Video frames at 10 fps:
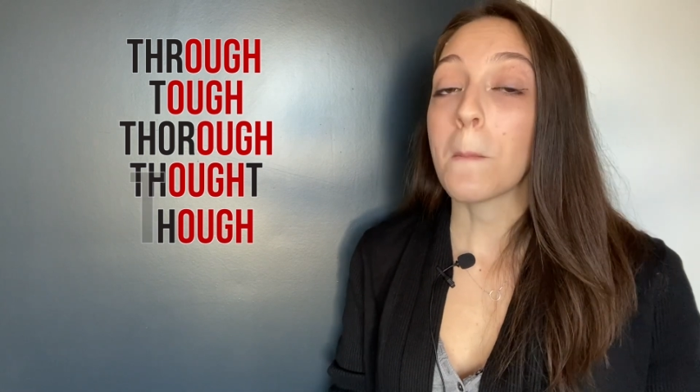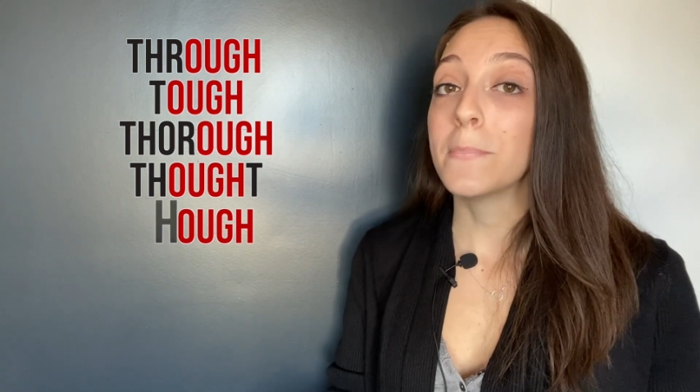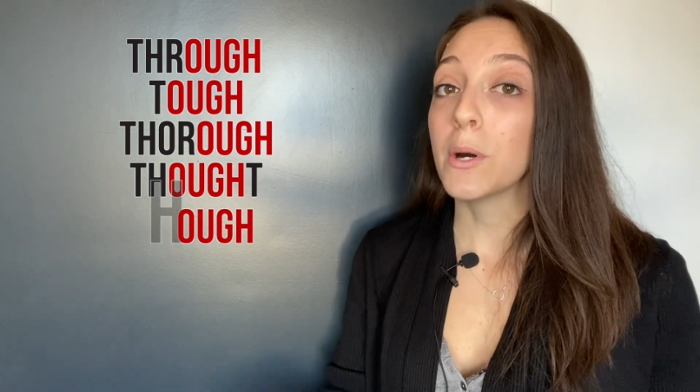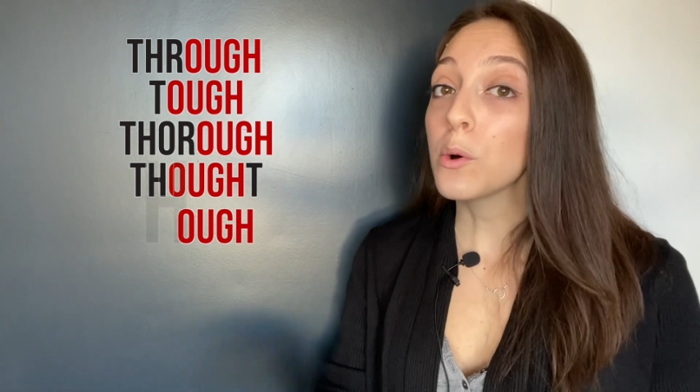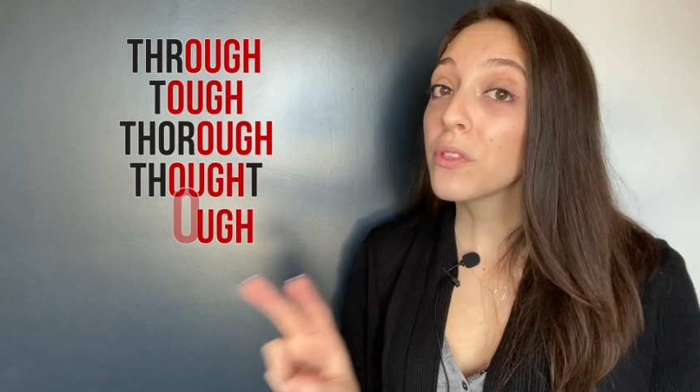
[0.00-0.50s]

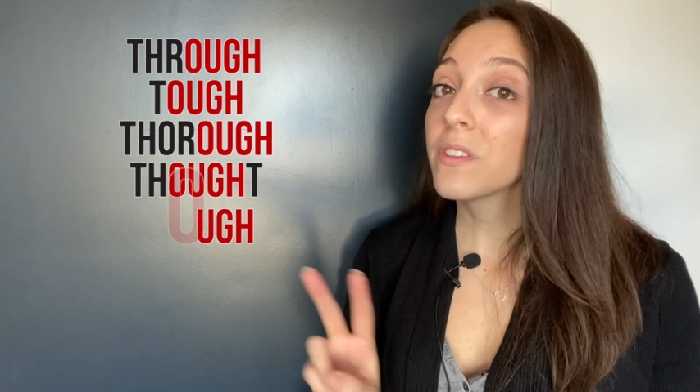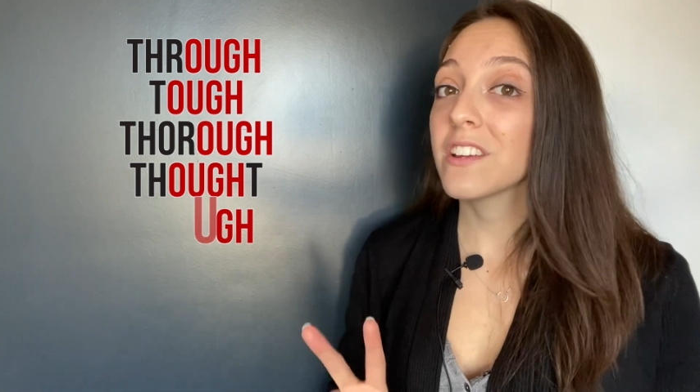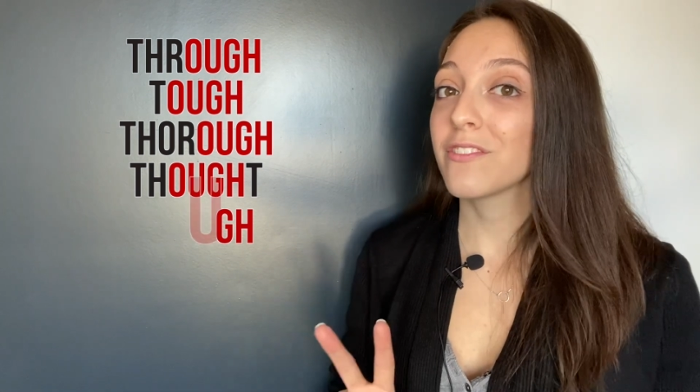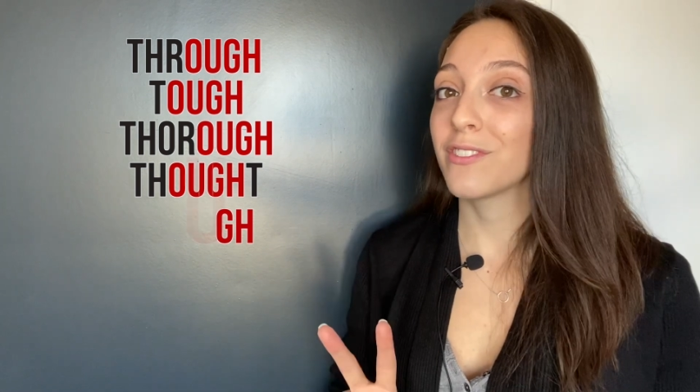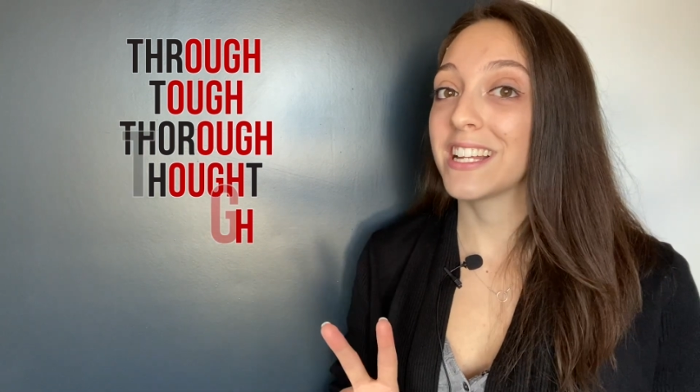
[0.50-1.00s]
both
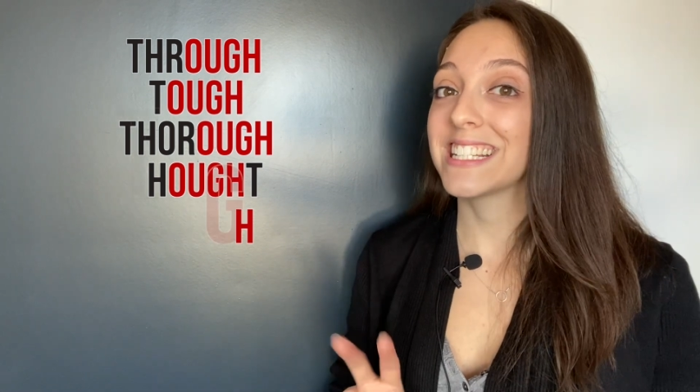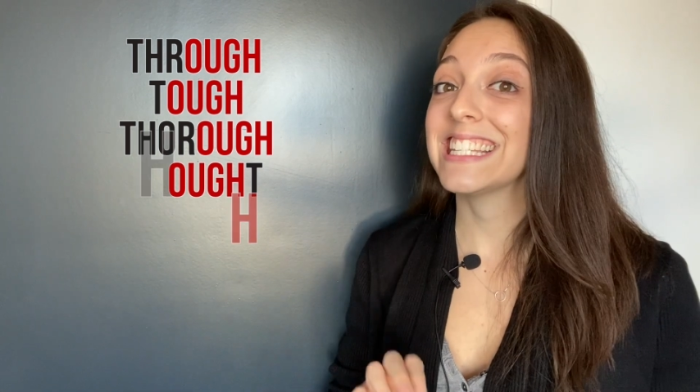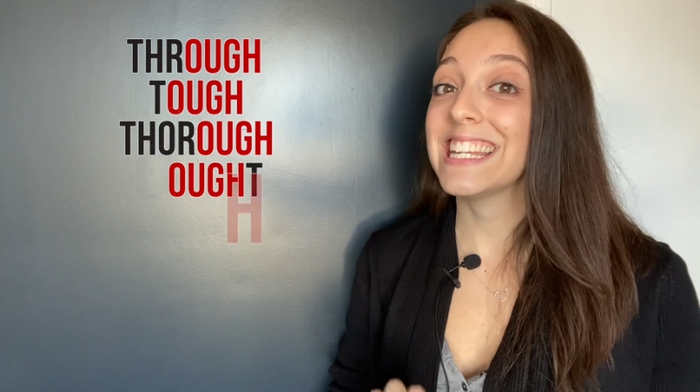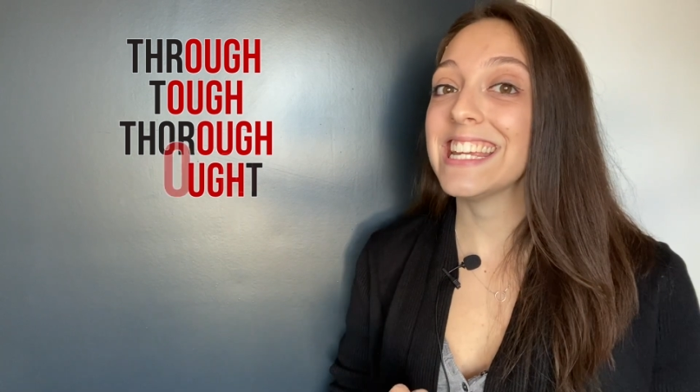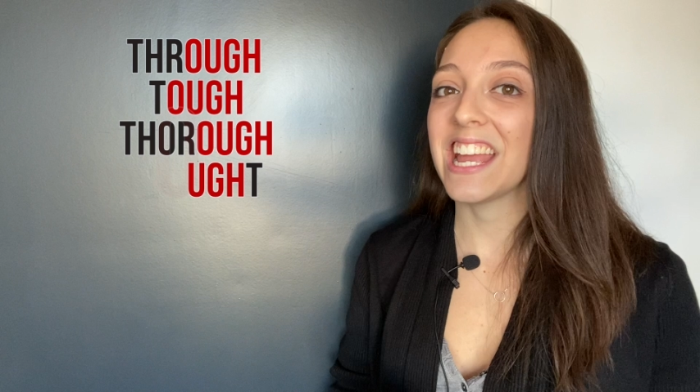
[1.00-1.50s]
different
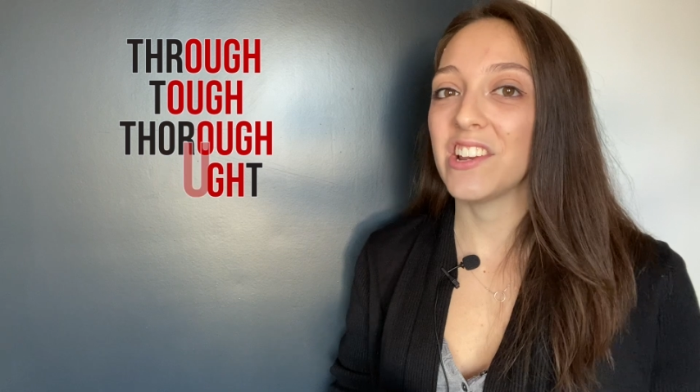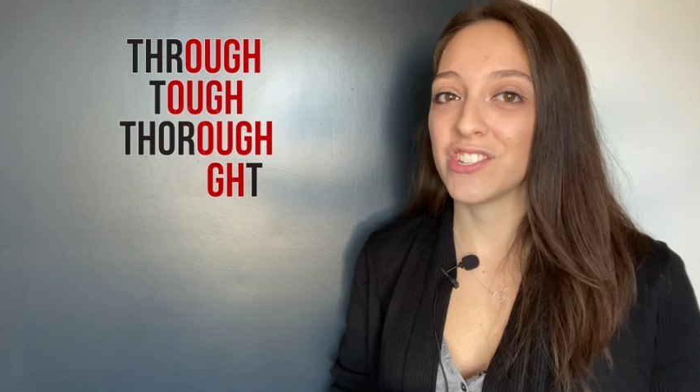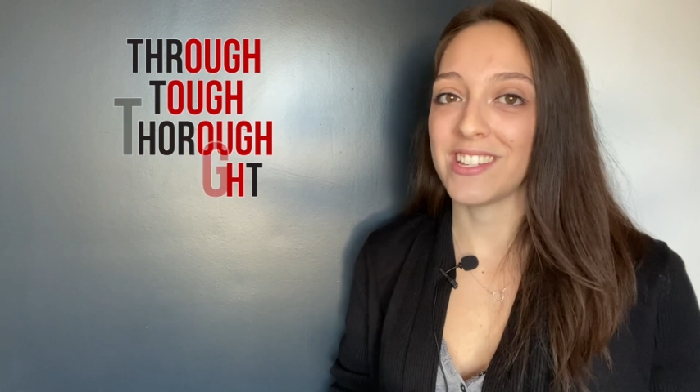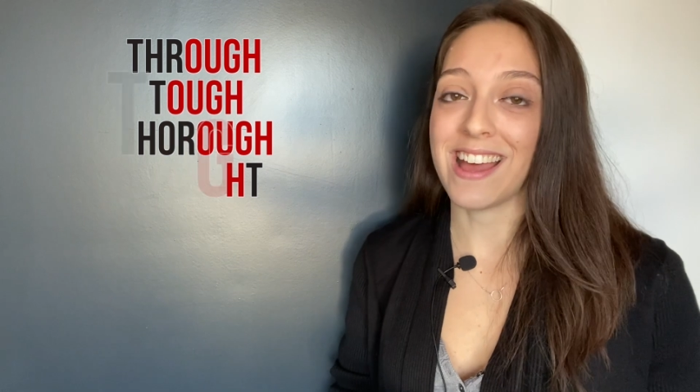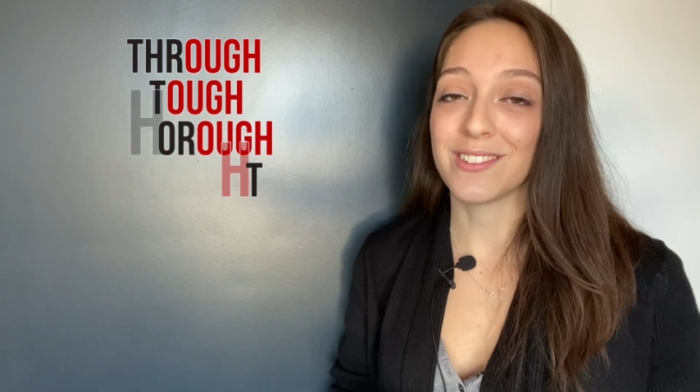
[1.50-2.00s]
T H
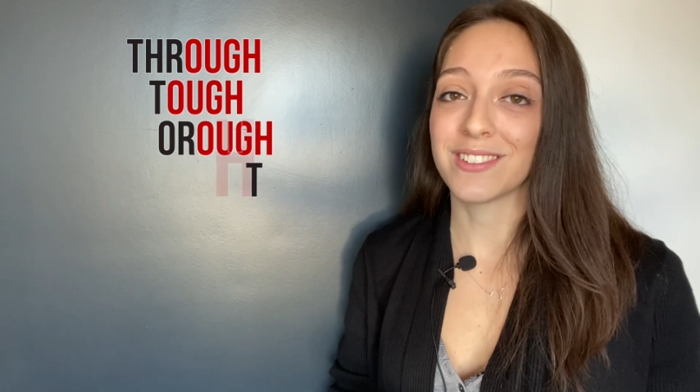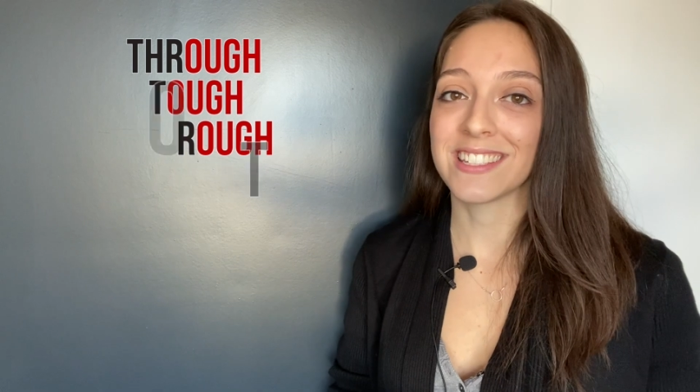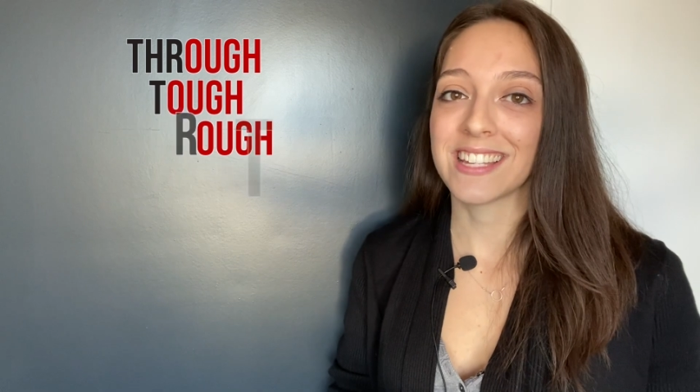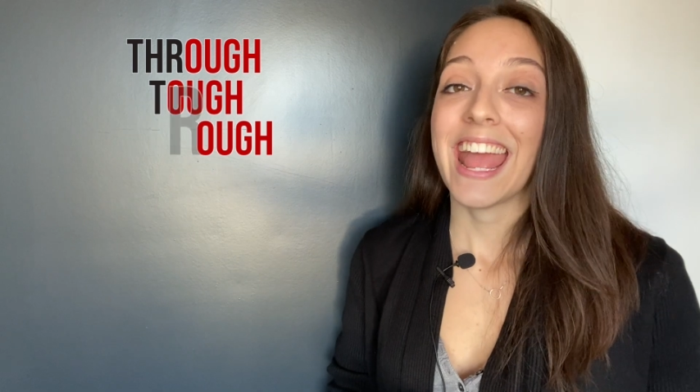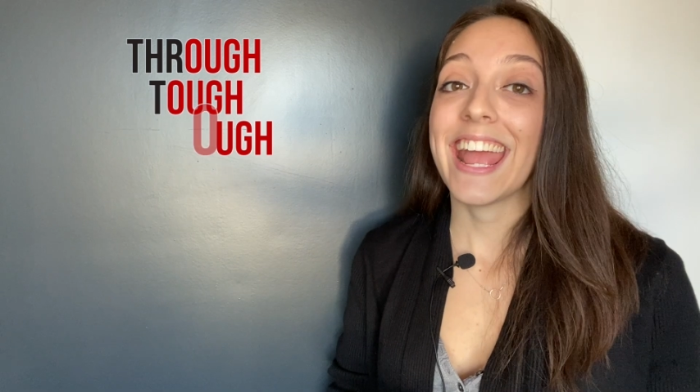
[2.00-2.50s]
sounds